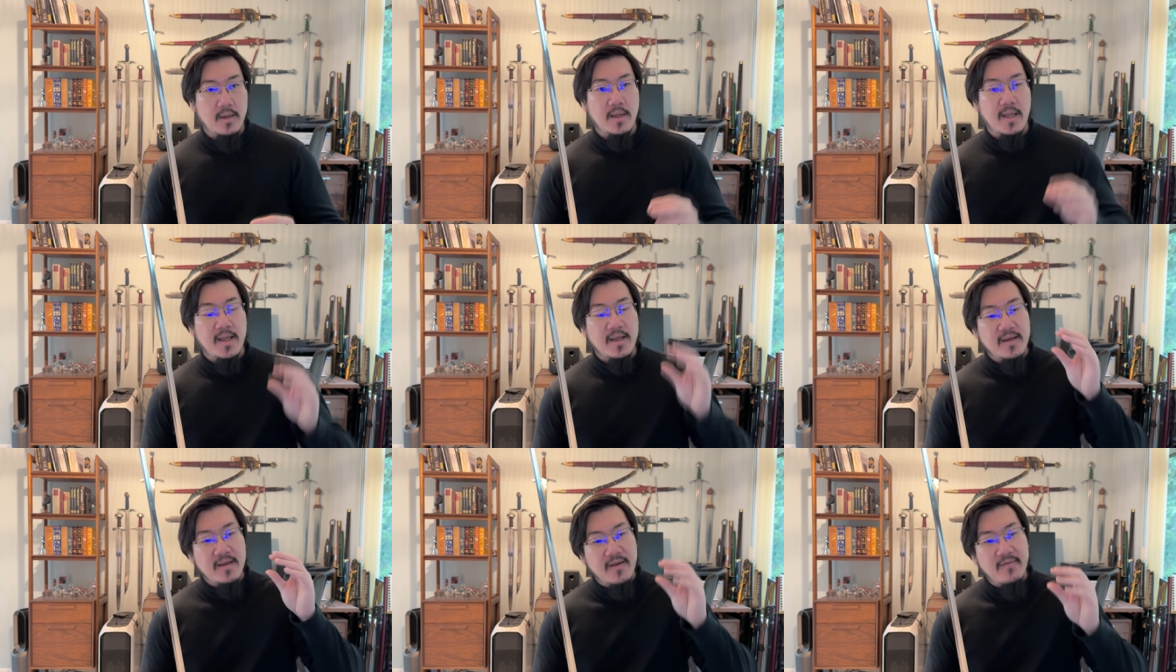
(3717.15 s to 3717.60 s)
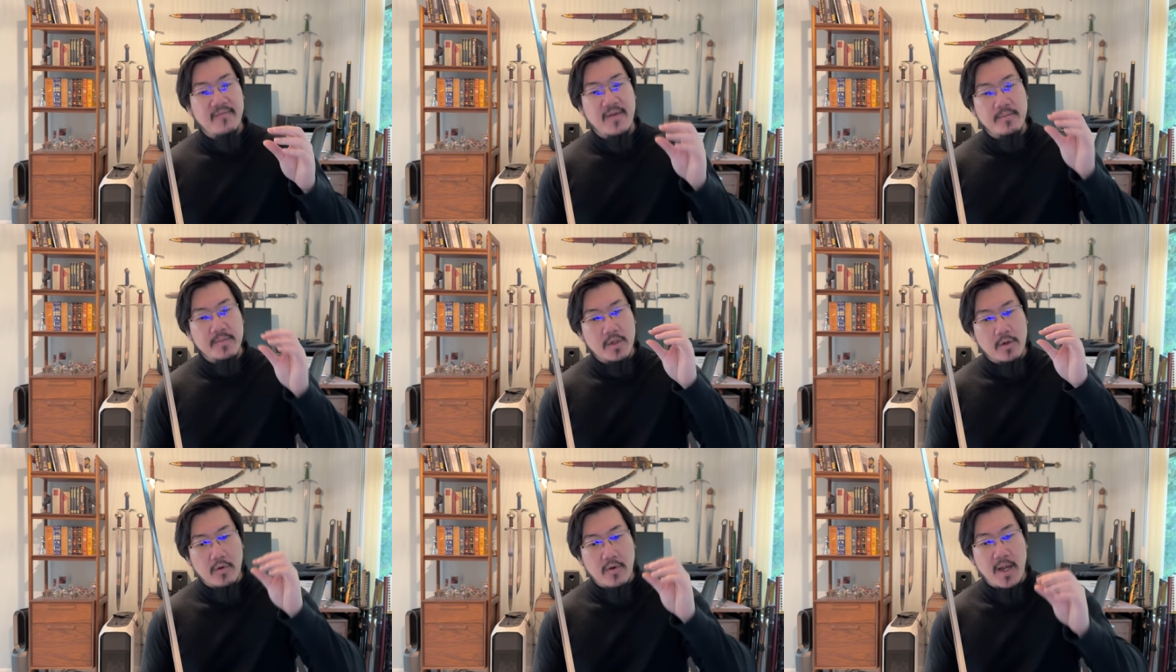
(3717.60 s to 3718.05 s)
and give
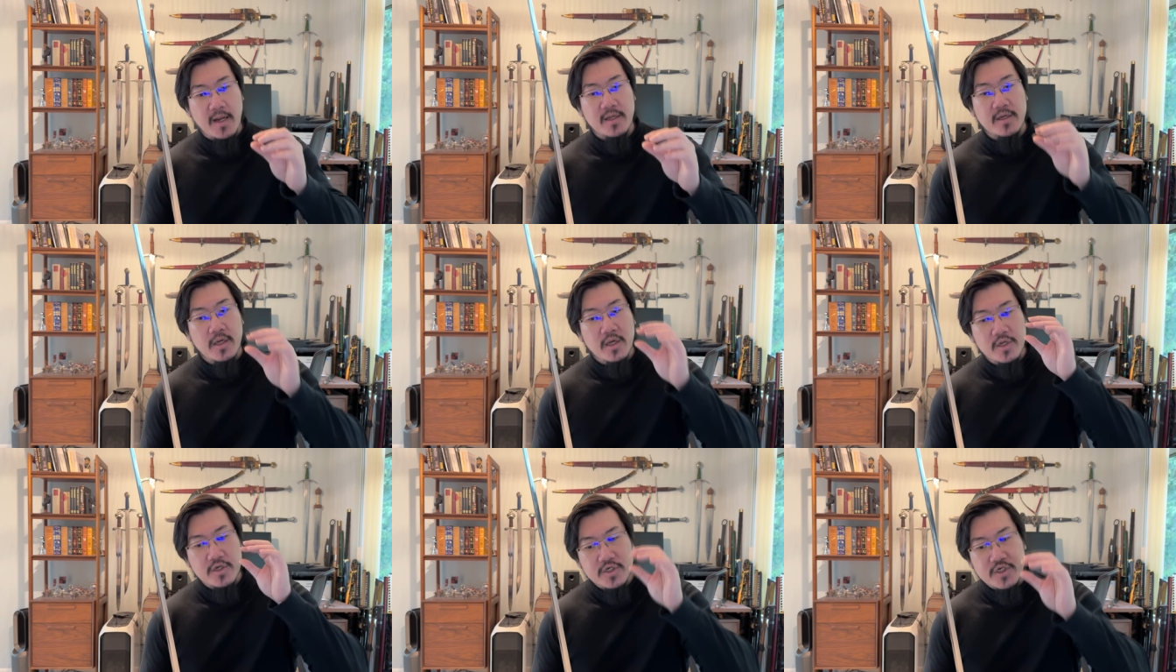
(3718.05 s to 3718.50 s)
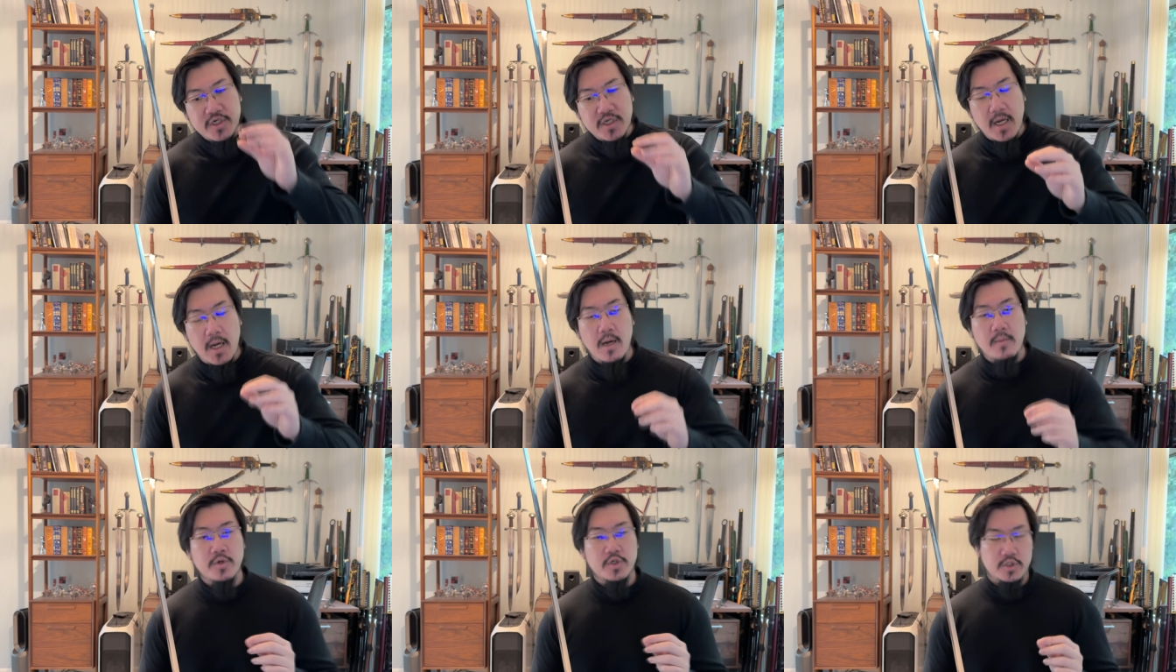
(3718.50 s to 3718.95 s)
them correct
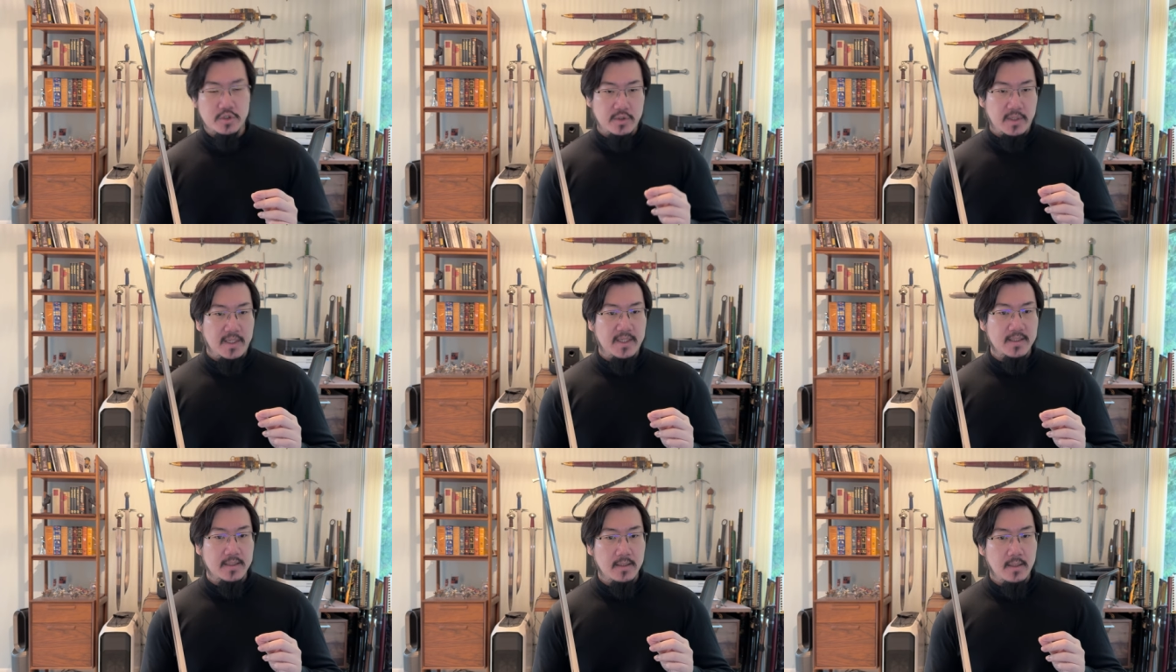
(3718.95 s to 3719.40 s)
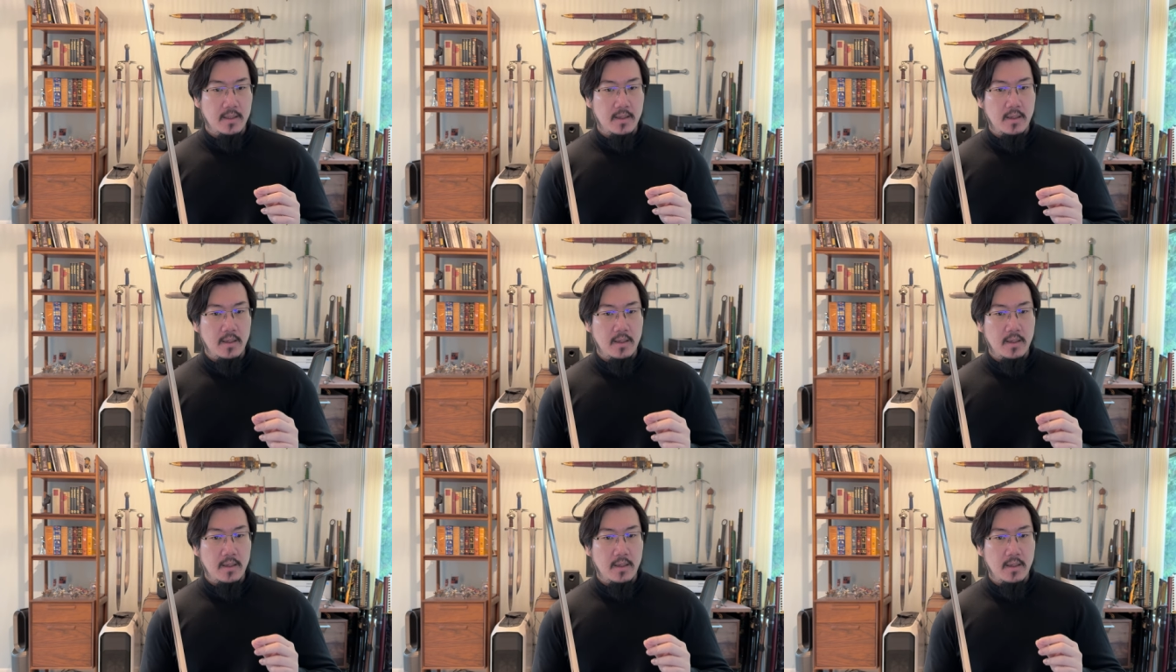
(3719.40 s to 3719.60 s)
geometries.